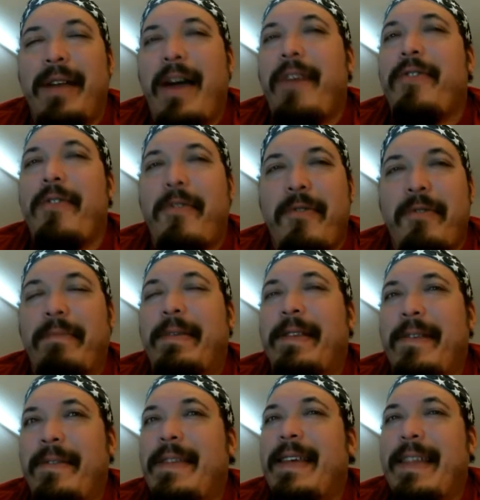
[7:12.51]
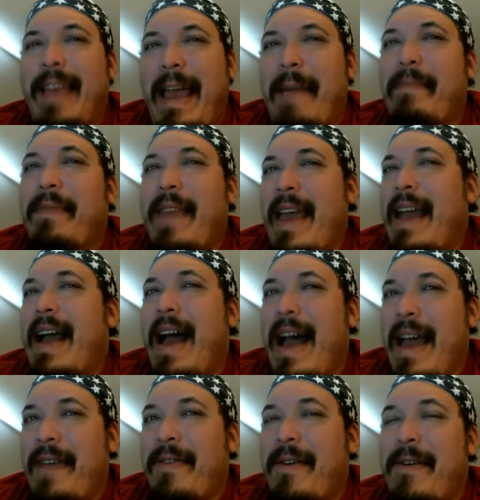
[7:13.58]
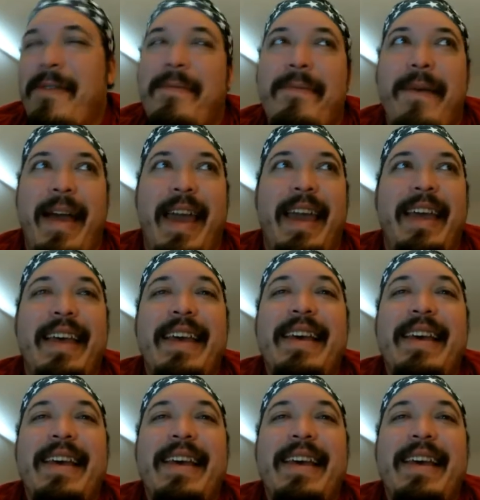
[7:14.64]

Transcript: other groups do the same thing either, right?